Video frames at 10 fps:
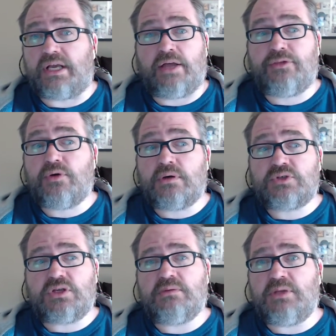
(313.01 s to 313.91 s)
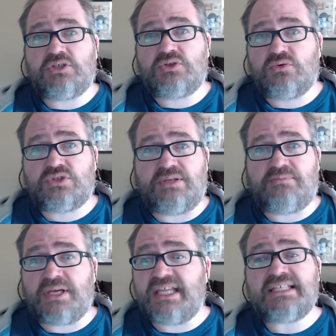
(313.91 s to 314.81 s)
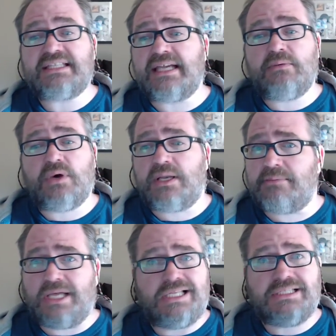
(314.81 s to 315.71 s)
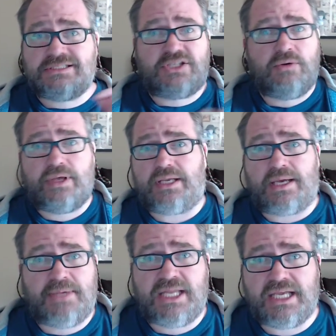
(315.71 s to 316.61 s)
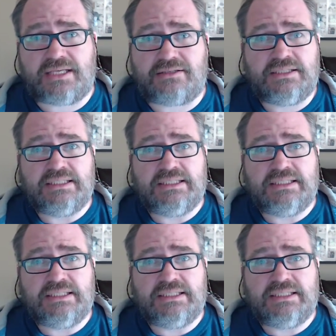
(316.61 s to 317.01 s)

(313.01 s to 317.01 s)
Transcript: I thought I was going to be exhausted. By the end of day one, I'm like, let's do it. I'm in it.